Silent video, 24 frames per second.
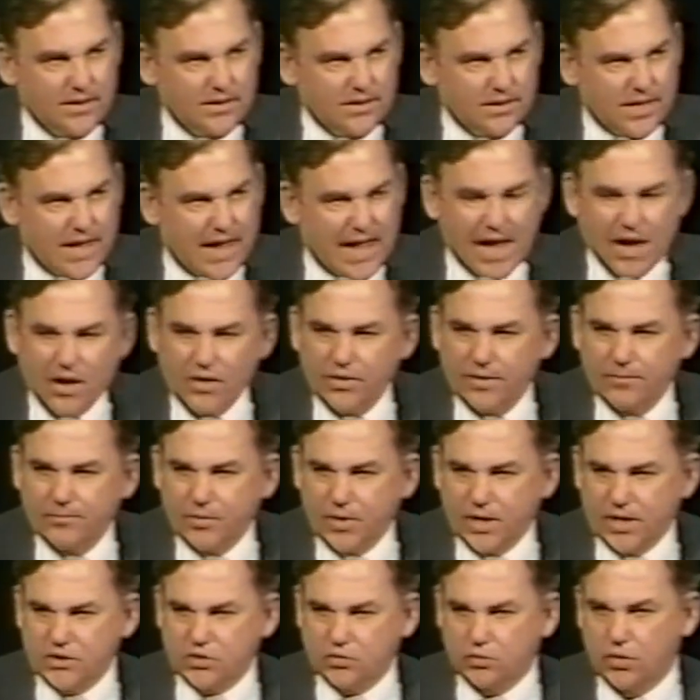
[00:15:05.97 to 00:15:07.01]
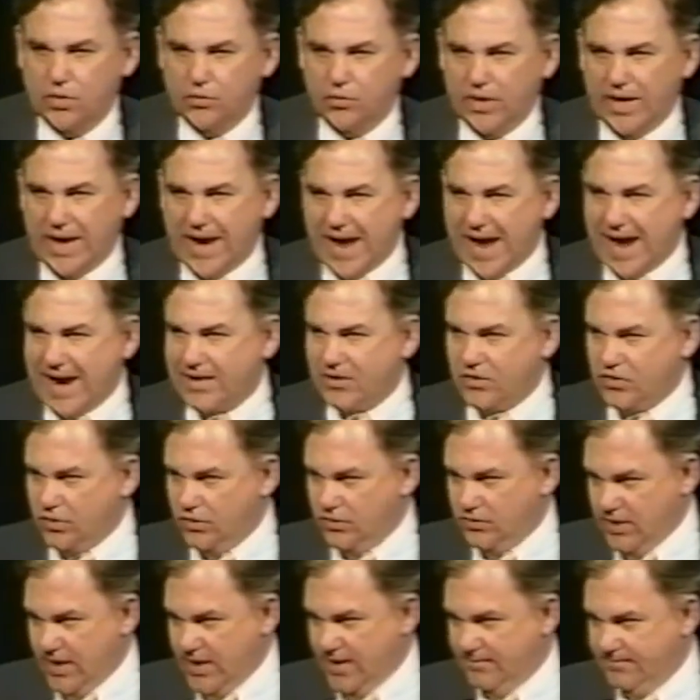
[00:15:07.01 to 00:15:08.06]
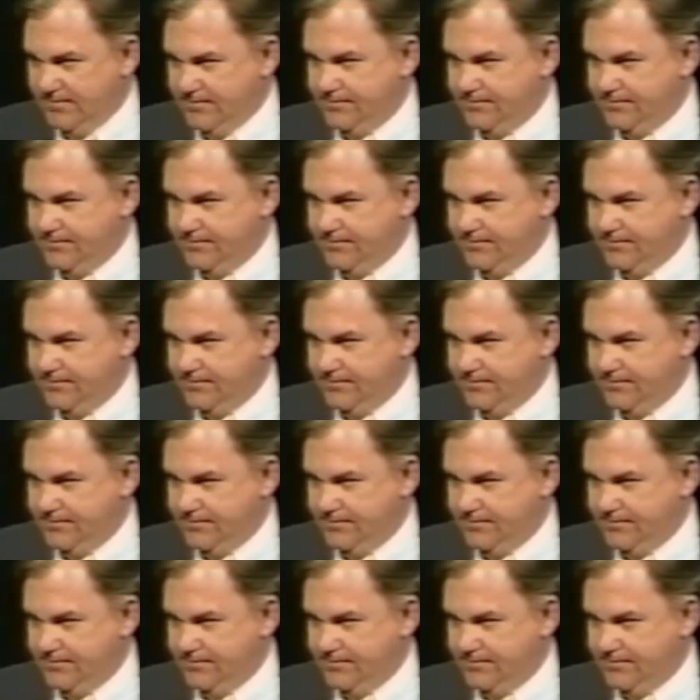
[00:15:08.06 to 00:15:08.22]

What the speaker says: how the press will react to them.